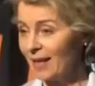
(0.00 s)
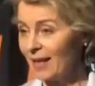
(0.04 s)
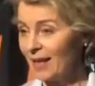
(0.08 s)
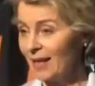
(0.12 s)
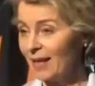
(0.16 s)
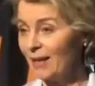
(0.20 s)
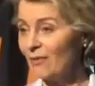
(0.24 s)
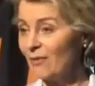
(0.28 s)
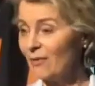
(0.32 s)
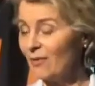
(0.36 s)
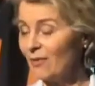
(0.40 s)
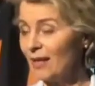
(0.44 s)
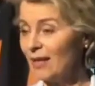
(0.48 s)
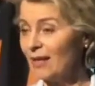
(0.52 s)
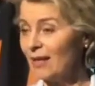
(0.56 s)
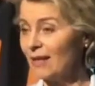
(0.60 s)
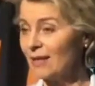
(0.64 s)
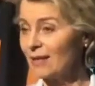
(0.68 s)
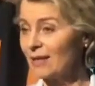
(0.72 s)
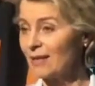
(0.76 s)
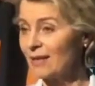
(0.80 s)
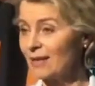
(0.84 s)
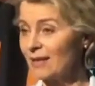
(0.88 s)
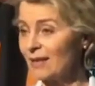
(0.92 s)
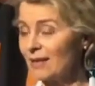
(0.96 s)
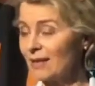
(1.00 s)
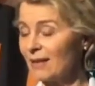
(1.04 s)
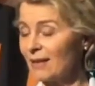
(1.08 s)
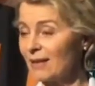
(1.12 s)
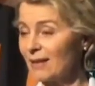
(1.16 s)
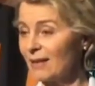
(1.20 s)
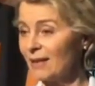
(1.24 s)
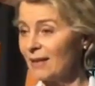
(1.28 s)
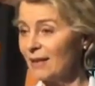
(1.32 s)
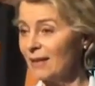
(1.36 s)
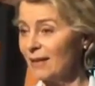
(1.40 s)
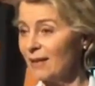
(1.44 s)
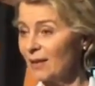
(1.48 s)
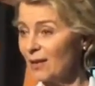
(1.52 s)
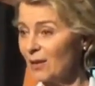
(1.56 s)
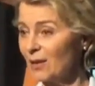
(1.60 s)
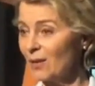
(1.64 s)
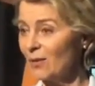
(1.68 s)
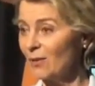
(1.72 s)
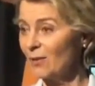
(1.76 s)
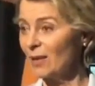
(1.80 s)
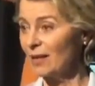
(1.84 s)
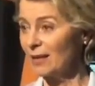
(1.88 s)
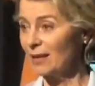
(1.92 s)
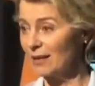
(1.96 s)
If things
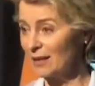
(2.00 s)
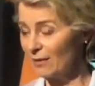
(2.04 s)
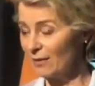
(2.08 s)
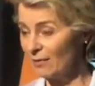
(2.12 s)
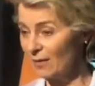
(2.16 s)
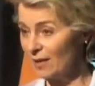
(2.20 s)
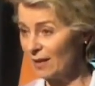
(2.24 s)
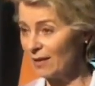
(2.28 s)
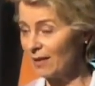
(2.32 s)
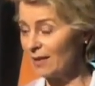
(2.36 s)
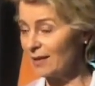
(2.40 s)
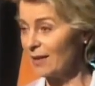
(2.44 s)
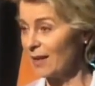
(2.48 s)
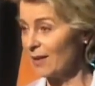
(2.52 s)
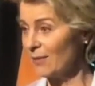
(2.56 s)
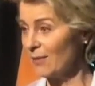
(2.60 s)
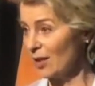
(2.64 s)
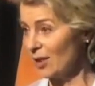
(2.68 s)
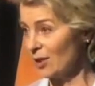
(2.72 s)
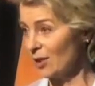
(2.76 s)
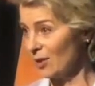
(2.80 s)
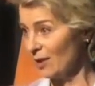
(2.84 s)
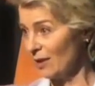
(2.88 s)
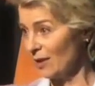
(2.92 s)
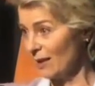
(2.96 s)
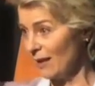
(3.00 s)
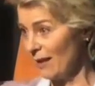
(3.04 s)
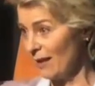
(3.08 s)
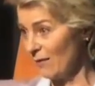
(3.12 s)
go in a difficult direction,